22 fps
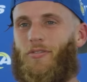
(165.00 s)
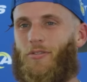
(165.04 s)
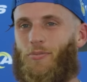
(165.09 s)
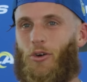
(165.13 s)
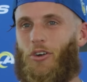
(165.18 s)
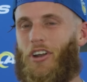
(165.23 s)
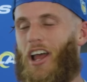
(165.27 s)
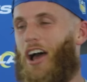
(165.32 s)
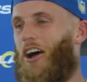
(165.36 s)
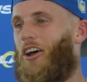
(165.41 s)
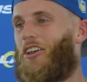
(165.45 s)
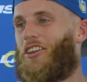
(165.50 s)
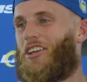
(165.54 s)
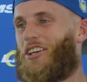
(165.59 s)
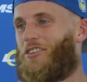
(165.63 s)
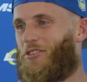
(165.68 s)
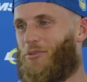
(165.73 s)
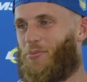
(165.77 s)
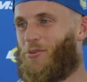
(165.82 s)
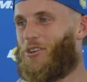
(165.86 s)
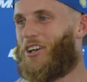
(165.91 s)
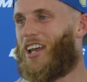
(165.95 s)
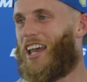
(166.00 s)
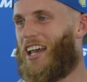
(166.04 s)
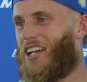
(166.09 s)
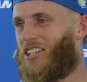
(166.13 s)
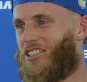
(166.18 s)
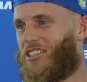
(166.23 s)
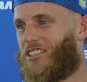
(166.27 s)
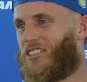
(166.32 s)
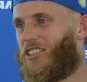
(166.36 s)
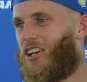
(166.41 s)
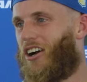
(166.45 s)
modality of
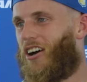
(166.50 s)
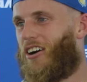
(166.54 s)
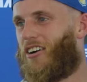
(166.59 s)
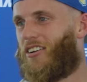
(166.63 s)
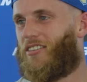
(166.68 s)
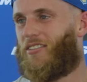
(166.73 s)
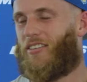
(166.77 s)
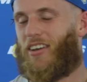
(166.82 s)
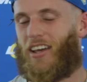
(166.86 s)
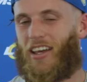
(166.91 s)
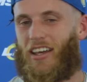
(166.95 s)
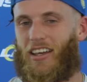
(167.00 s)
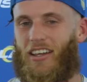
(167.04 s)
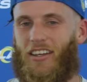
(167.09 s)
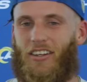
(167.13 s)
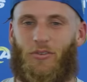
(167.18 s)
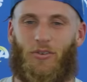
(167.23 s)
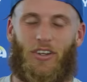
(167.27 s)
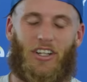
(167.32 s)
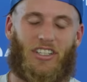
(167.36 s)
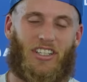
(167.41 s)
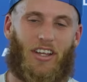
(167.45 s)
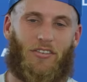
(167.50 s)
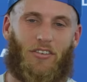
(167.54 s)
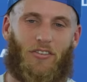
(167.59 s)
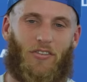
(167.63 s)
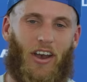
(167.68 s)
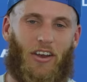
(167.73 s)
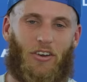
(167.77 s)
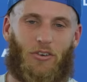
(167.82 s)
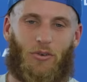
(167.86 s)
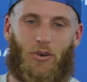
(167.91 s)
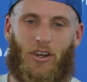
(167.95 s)
communication is gone, and we just have to
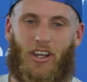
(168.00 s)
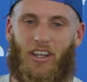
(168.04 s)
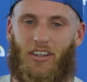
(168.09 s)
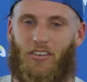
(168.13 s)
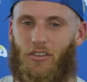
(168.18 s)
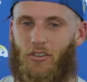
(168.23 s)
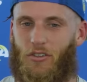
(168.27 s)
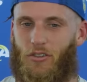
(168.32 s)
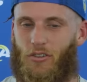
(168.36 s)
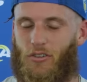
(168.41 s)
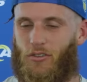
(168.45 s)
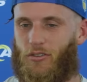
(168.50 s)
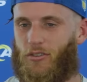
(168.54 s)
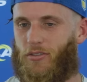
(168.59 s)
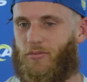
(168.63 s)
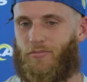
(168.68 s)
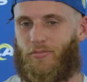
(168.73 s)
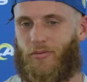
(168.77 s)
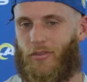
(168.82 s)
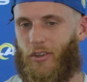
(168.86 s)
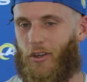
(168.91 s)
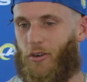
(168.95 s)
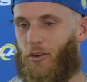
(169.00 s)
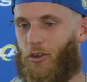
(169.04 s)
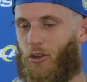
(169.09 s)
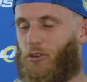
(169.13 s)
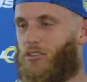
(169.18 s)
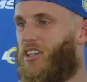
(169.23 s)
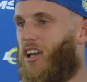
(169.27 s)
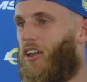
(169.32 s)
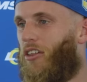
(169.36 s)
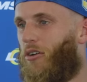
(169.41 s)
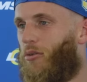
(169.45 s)
find a way to, you know,
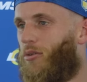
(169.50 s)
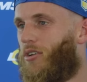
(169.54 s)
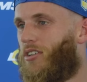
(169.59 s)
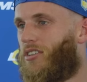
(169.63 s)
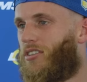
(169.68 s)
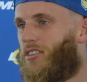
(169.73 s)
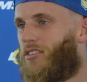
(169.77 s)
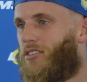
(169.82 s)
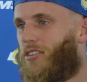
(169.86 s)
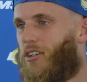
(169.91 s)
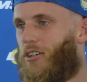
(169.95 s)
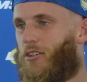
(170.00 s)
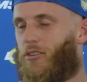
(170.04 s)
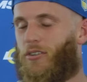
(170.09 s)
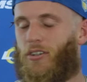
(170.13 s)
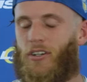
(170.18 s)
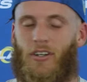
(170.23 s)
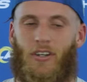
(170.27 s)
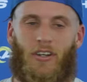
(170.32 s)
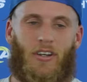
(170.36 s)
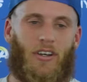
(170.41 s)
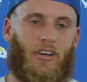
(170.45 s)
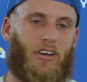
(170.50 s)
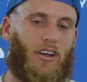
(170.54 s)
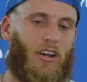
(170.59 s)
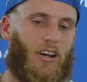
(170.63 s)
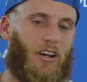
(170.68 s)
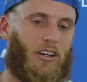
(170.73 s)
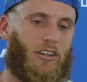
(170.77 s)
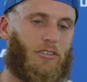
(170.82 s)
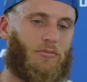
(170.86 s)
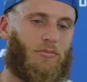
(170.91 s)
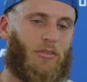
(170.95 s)
use the other ones. So,
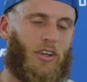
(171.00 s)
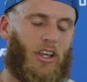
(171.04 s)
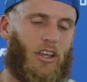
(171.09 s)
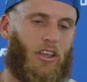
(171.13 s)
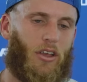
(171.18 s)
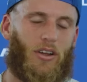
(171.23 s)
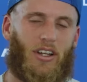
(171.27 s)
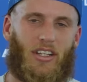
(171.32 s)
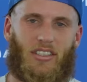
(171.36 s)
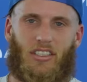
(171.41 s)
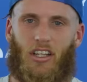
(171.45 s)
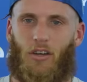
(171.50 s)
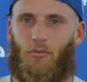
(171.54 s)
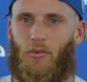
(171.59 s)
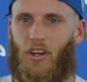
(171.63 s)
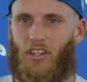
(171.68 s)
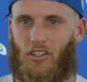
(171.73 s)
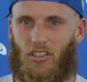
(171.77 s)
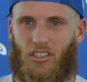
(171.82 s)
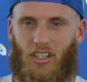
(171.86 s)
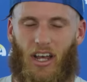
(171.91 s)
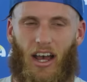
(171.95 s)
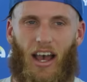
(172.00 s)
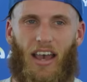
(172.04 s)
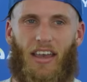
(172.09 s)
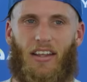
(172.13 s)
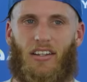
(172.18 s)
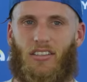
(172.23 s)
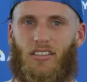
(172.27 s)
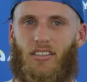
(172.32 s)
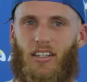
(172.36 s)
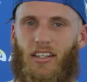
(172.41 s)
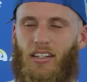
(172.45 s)
you know, in some ways, there's a
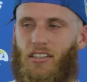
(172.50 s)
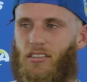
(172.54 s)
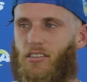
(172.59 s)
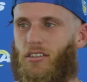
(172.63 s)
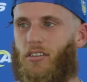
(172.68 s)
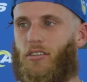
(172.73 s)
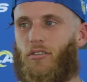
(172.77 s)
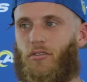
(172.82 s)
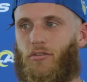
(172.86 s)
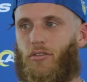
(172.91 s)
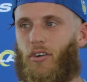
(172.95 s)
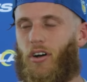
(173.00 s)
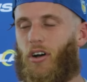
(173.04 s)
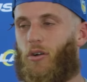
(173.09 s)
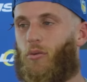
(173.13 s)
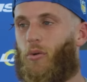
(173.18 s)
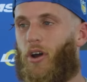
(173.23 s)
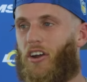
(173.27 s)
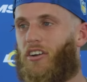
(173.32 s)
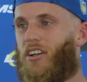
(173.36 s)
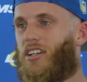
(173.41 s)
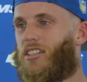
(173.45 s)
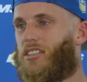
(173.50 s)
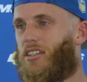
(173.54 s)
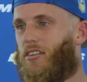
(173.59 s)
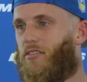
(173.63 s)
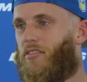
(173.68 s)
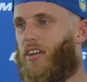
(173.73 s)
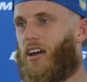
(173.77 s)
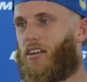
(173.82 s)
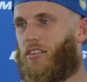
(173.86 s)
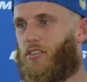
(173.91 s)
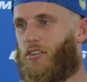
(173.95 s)
heightened sense of awareness
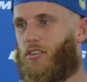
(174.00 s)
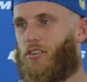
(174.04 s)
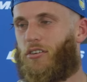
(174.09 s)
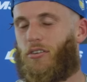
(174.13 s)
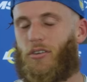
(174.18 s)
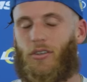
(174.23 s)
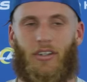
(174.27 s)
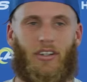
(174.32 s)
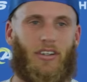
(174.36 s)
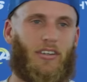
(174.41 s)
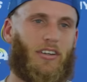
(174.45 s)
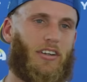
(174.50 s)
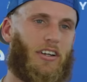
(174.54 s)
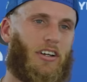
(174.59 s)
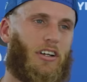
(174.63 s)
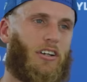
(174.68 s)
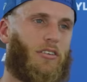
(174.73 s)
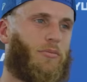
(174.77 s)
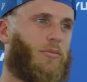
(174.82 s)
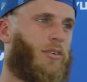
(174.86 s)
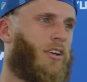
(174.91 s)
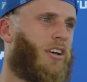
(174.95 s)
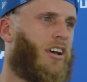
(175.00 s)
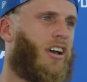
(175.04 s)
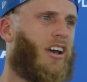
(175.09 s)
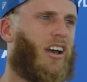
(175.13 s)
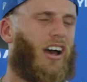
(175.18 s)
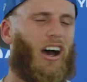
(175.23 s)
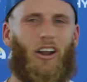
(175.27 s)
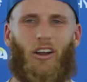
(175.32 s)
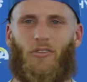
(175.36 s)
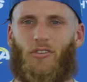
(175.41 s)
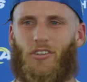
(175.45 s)
of that too. And I don't
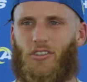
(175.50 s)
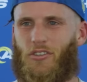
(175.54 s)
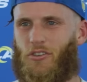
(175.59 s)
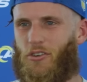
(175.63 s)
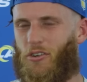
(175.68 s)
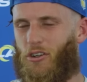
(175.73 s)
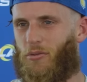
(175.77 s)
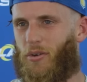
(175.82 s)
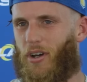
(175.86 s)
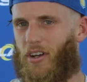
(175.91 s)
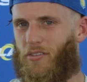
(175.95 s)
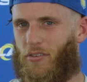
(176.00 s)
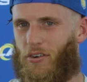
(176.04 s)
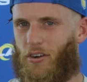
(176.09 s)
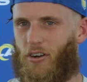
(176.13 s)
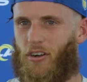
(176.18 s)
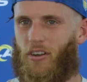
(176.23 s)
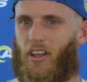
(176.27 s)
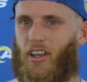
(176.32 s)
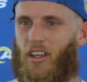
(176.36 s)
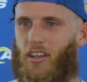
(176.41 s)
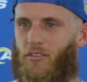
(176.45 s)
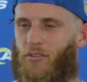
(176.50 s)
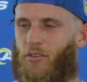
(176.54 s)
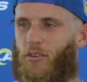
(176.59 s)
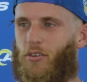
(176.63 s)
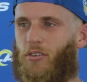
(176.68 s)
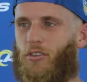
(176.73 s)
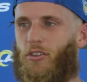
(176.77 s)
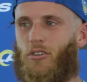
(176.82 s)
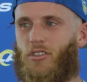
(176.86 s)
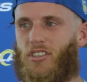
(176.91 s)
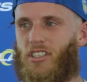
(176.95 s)
know if it's true, but I've heard like if
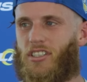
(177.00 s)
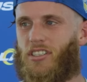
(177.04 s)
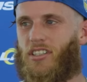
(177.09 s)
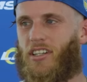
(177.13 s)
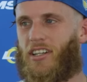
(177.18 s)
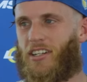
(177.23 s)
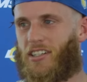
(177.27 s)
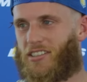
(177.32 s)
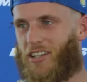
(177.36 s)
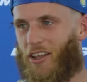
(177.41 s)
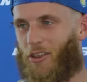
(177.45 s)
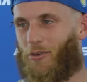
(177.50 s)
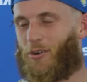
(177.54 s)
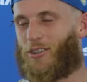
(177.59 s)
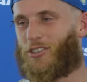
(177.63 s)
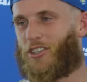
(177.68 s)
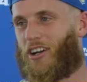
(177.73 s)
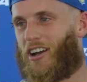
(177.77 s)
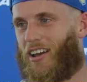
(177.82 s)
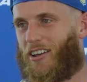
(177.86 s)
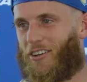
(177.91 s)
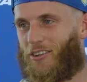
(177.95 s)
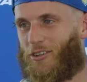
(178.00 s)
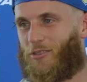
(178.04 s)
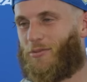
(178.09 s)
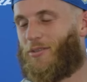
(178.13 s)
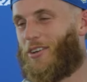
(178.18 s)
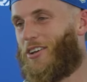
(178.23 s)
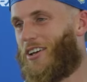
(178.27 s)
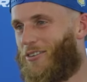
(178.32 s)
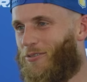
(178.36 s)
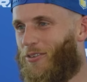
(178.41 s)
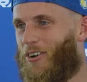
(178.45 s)
you lose a sense, the other ones are heightened. You know,
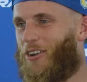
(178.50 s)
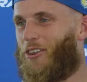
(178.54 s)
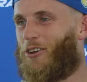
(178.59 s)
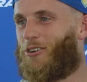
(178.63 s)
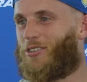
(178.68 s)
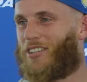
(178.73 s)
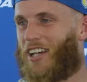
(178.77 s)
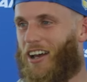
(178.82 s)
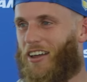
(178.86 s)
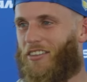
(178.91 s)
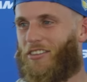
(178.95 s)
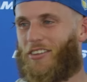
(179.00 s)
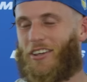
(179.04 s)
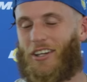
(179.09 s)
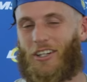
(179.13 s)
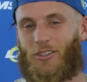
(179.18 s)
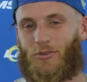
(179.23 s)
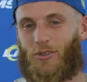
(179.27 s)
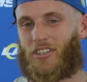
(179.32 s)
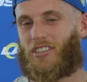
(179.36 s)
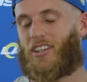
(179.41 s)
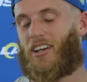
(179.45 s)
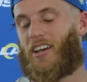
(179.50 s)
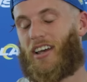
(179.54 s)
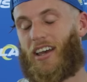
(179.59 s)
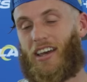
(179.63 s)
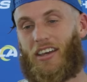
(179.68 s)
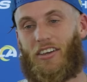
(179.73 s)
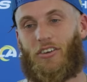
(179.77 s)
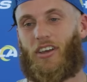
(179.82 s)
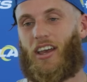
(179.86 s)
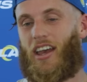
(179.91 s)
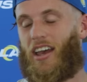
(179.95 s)
you get one of those kind of things where it's like,
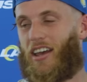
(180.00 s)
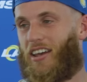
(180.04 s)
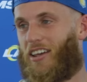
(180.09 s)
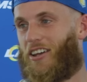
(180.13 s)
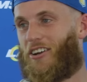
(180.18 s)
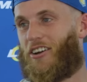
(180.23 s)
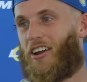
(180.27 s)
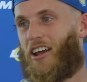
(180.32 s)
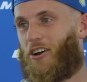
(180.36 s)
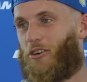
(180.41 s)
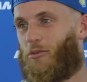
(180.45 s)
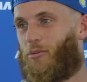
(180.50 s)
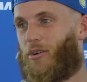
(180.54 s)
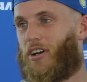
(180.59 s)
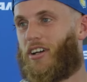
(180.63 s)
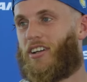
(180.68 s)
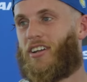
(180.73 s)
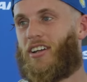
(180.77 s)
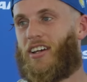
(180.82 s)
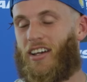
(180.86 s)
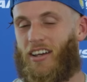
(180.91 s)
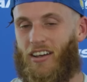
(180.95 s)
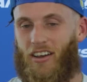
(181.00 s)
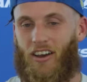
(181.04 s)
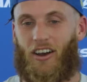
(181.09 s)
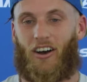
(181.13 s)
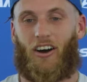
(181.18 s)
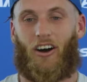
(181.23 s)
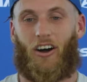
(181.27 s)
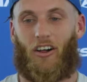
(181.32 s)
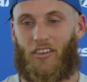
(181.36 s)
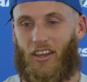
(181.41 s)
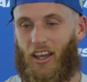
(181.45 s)
hey, you can't hear now, but
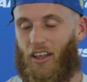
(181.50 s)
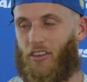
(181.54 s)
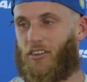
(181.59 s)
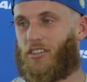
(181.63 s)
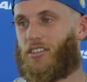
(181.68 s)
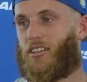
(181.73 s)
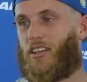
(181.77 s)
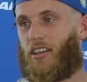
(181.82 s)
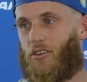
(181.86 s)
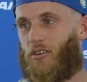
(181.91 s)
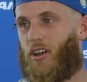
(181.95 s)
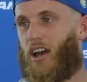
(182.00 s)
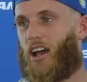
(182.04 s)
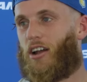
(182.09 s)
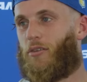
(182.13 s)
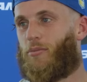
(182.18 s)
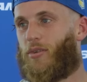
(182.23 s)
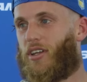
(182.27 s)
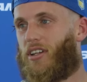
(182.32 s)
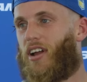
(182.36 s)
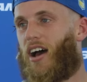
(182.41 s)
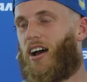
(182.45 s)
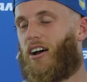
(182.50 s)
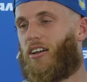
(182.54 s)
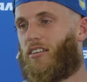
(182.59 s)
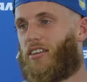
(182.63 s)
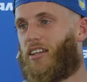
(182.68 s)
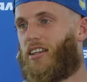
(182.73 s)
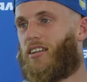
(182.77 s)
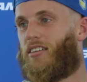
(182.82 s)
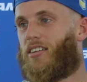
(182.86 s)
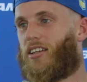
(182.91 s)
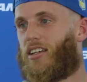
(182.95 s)
all the others, like, you got to be dialed
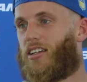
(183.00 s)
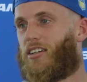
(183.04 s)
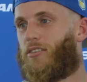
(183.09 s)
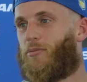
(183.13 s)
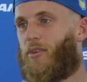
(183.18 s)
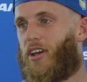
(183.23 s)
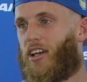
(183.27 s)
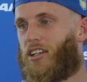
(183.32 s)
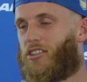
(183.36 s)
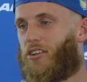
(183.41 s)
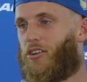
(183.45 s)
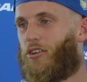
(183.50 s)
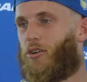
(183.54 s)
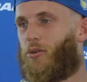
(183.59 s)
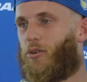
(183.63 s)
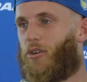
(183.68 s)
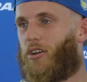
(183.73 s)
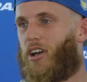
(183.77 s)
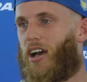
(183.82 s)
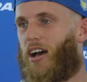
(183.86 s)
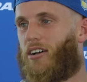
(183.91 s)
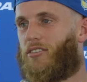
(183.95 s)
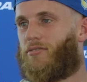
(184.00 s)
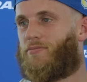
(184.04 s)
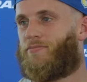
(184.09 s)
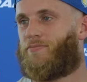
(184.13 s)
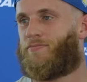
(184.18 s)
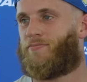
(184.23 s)
in to make sure you know what you got.